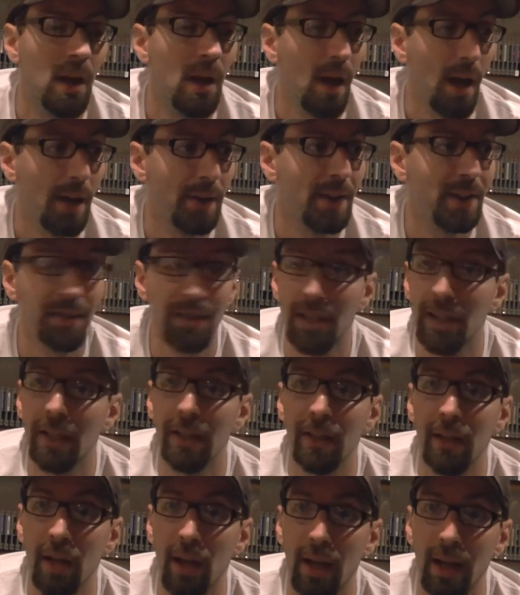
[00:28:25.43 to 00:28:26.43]
and they did
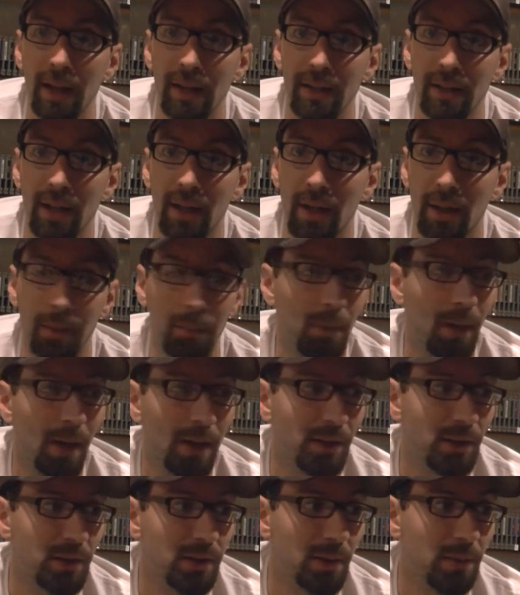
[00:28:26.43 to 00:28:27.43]
and um, i
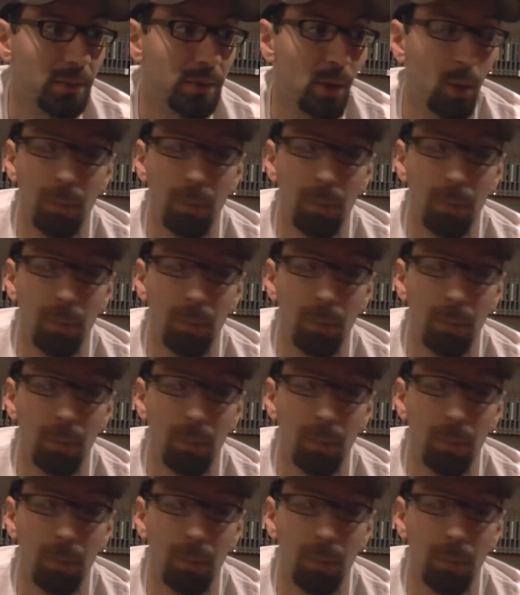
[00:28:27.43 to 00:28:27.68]
just i'm so